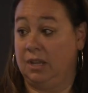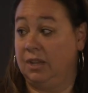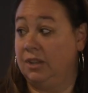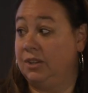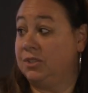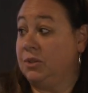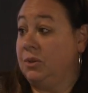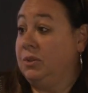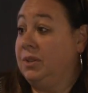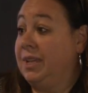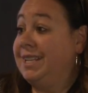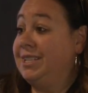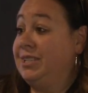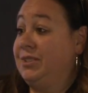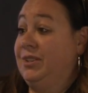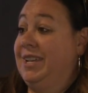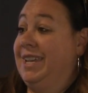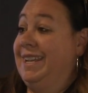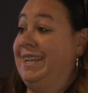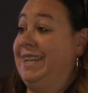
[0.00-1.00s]
So let's
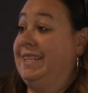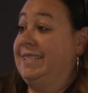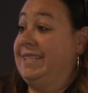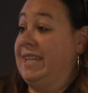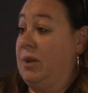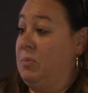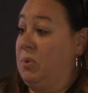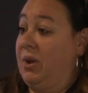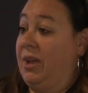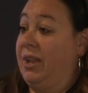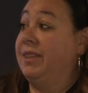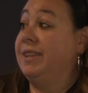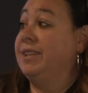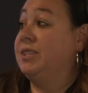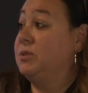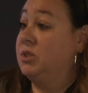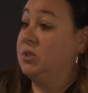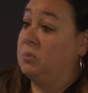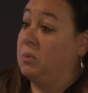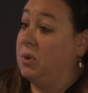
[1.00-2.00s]
look at an example, and
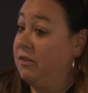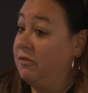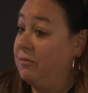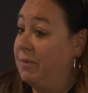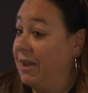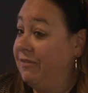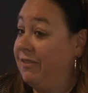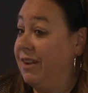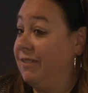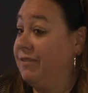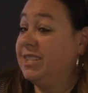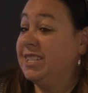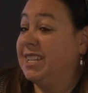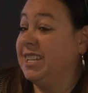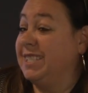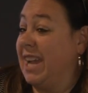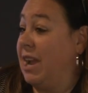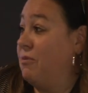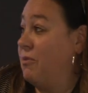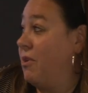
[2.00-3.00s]
this was one of my favorites
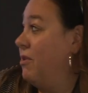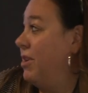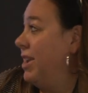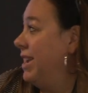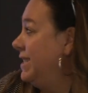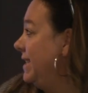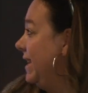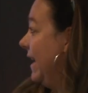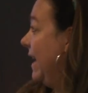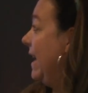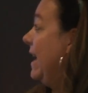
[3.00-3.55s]
because I wrote it.